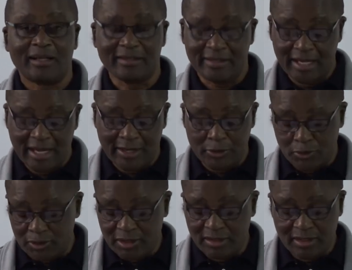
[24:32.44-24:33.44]
They are
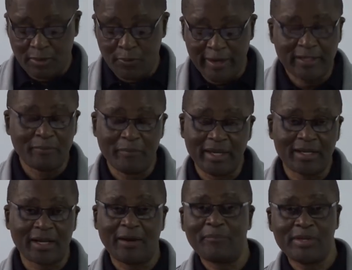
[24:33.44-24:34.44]
using the word
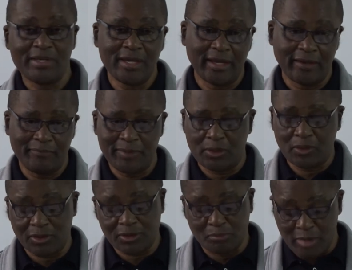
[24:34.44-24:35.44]
makeup here
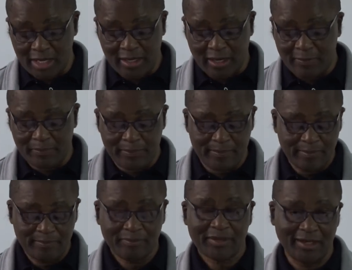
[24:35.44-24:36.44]
because makeup,
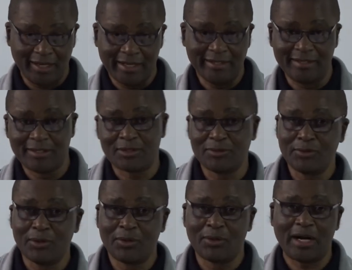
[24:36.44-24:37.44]
ladies
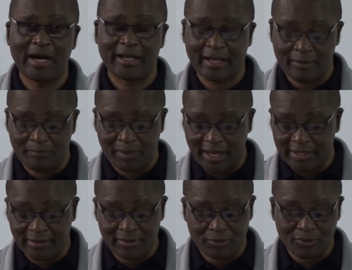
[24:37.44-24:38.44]
know, are
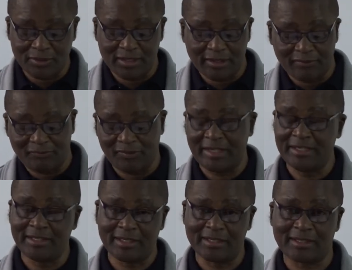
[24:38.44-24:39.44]
applied to their
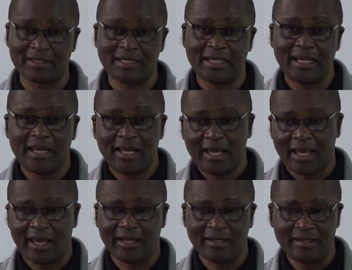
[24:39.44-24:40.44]
faces.
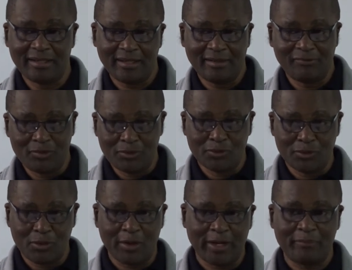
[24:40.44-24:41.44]
And if you
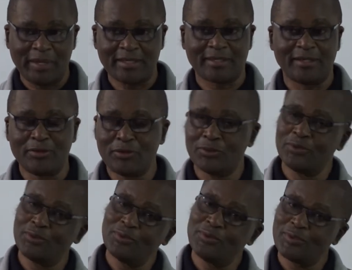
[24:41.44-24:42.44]
know a person, you,
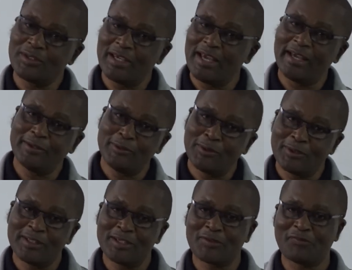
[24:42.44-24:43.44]
you say, I know this